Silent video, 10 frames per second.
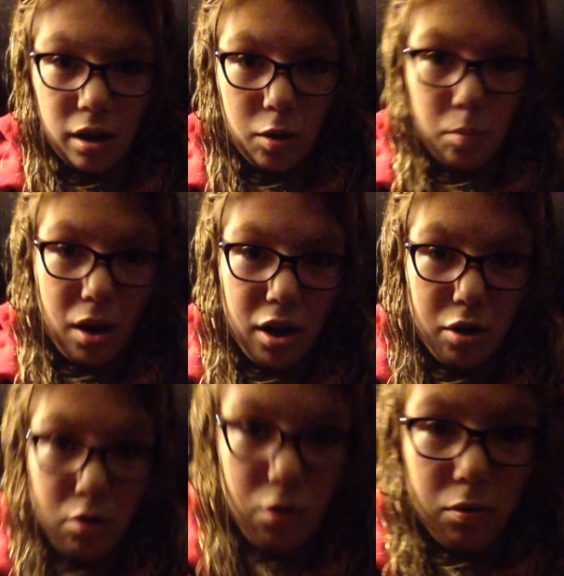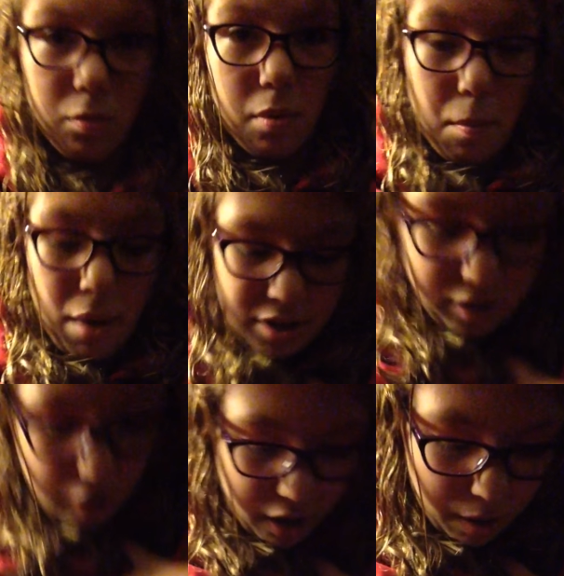I don't mind you knowing what my
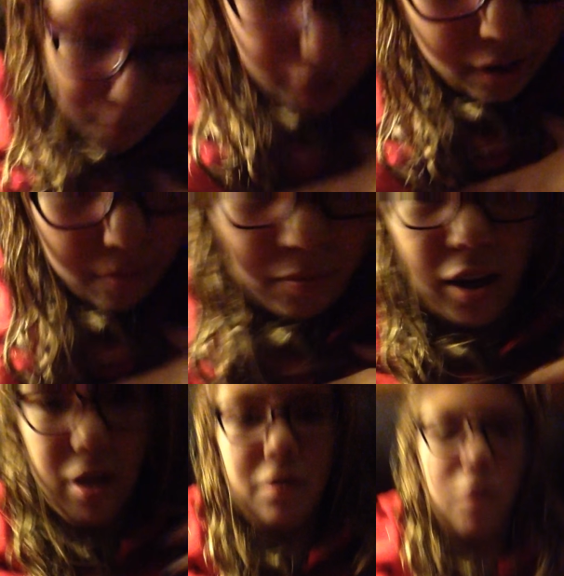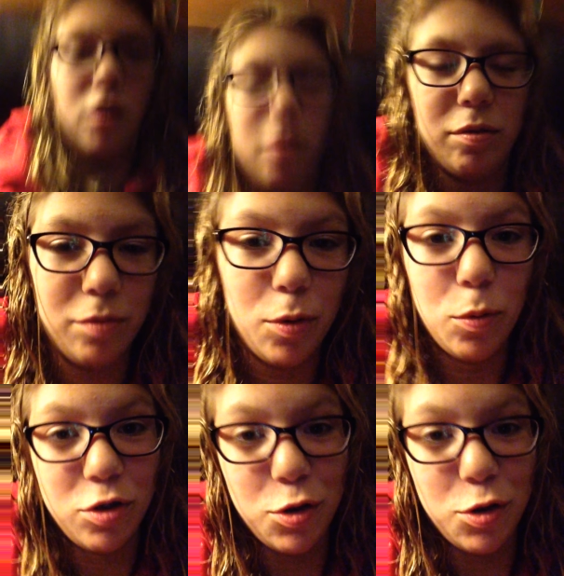mascot name is. Titans all uh, oh